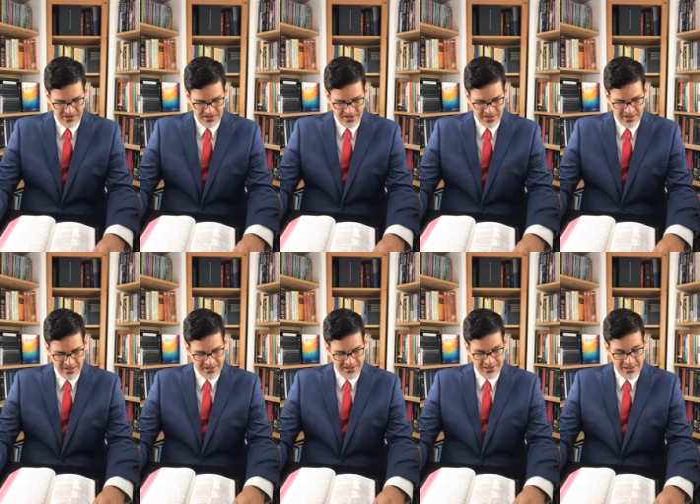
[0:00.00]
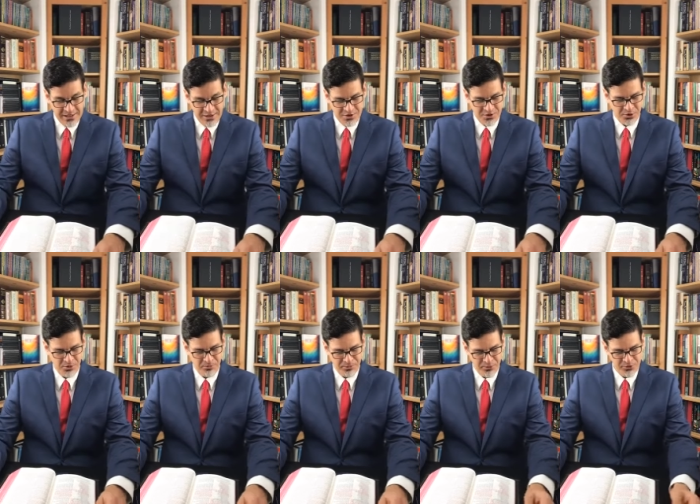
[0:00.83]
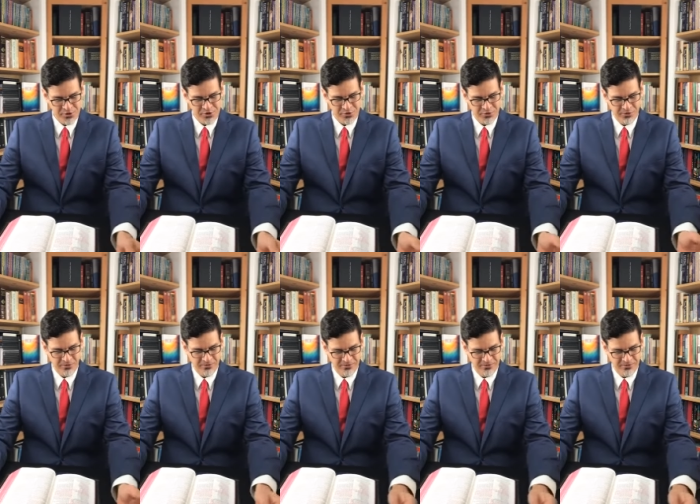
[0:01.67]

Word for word: Uh, he shall bruise you